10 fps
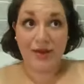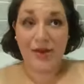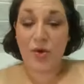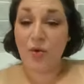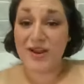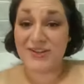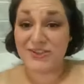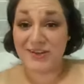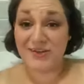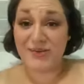
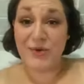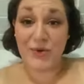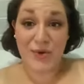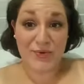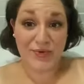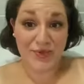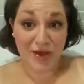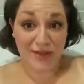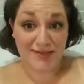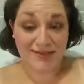question your own
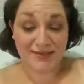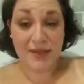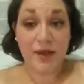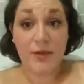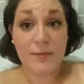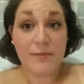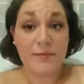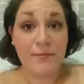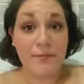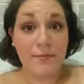thoughts,
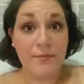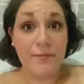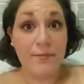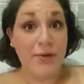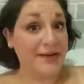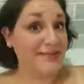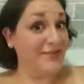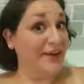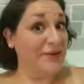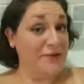but it's
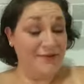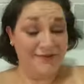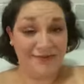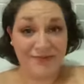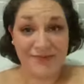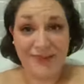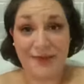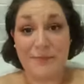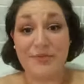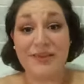vital.
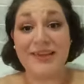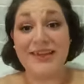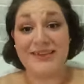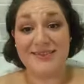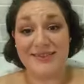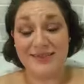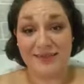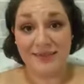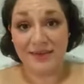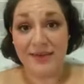Please
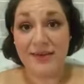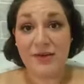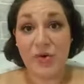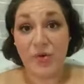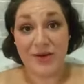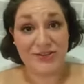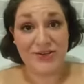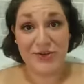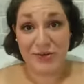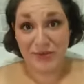question
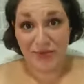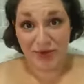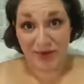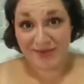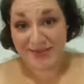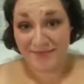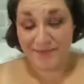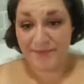your own thoughts.